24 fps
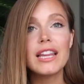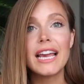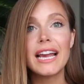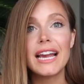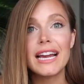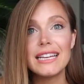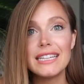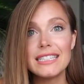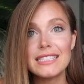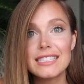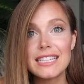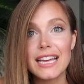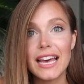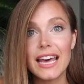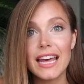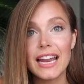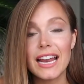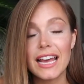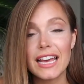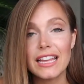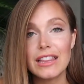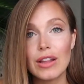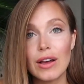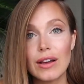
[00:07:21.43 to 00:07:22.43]
Like I
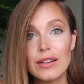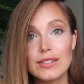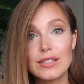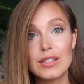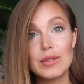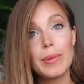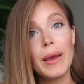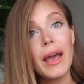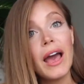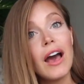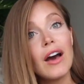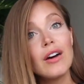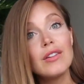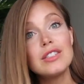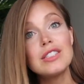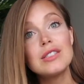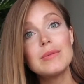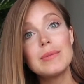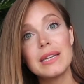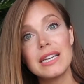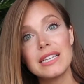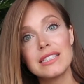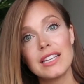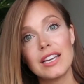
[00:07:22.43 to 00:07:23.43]
said, I lost 2
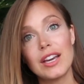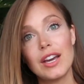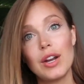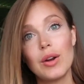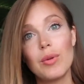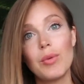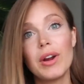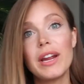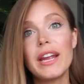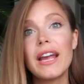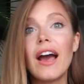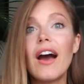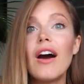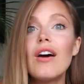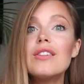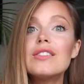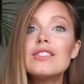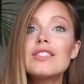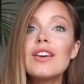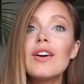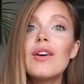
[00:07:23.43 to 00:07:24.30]
pounds because I couldn't work out.